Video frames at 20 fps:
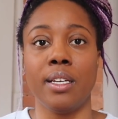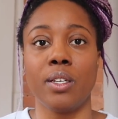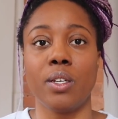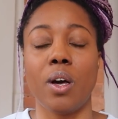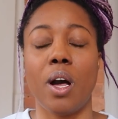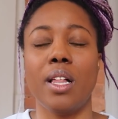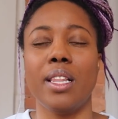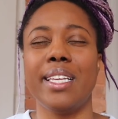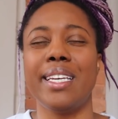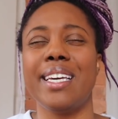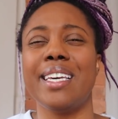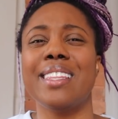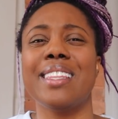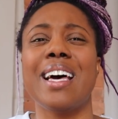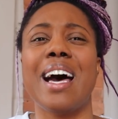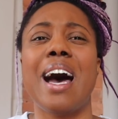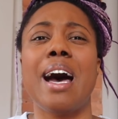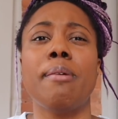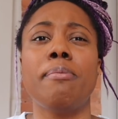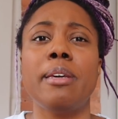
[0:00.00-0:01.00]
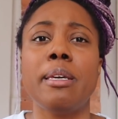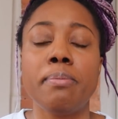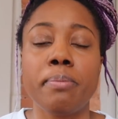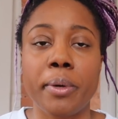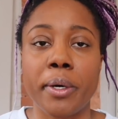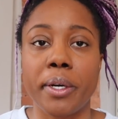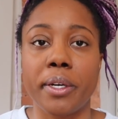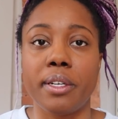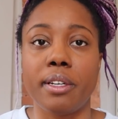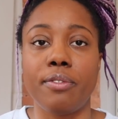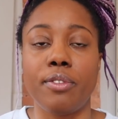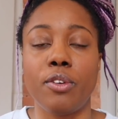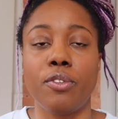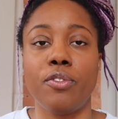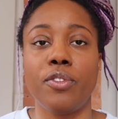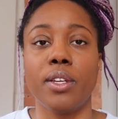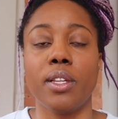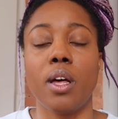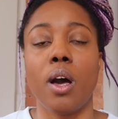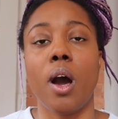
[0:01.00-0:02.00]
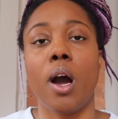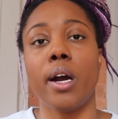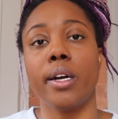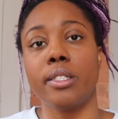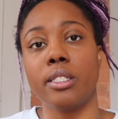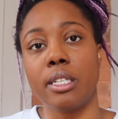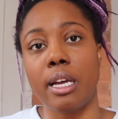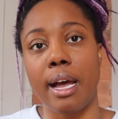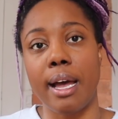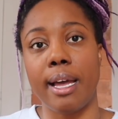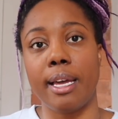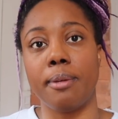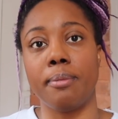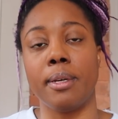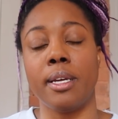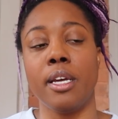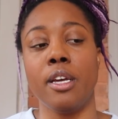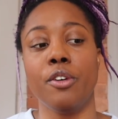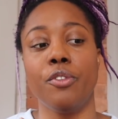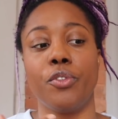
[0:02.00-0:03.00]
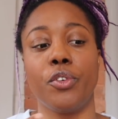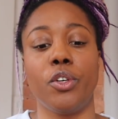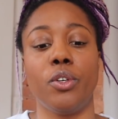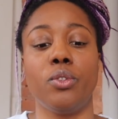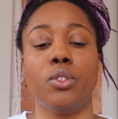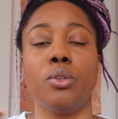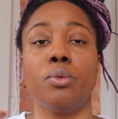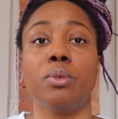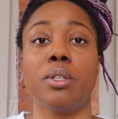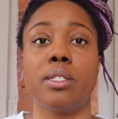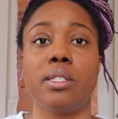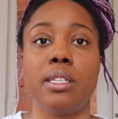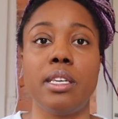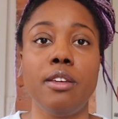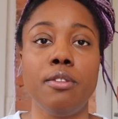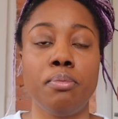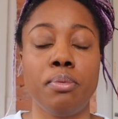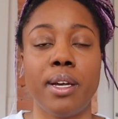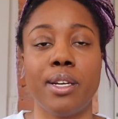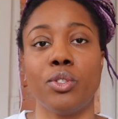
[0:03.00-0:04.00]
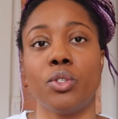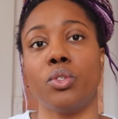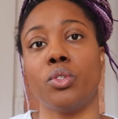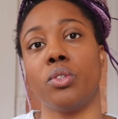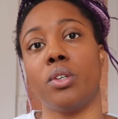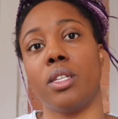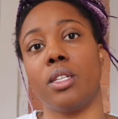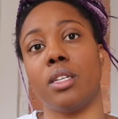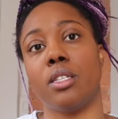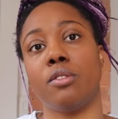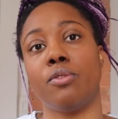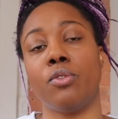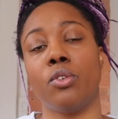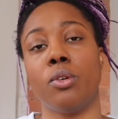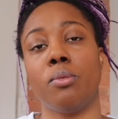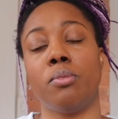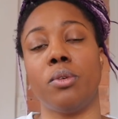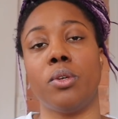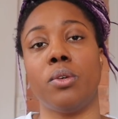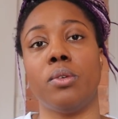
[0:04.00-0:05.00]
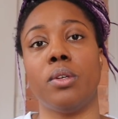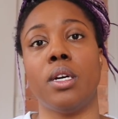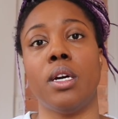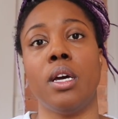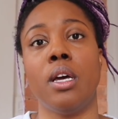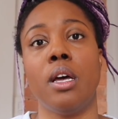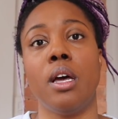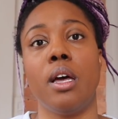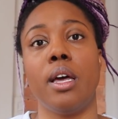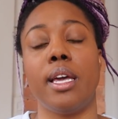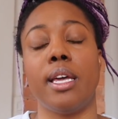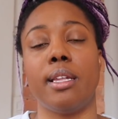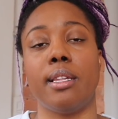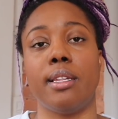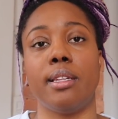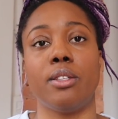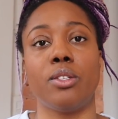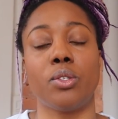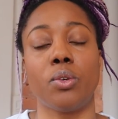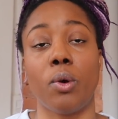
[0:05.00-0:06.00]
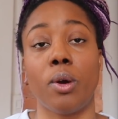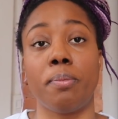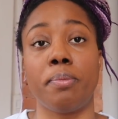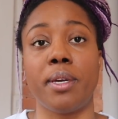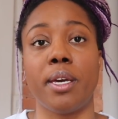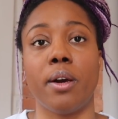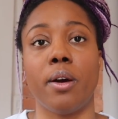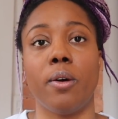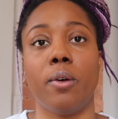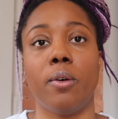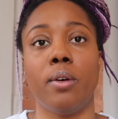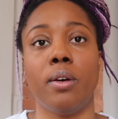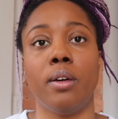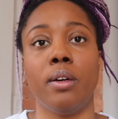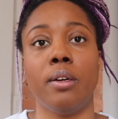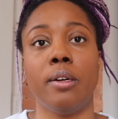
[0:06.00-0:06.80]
Calling in the hummingbird if you feel a hard time for you to receive pleasure during this full moon in Scorpio.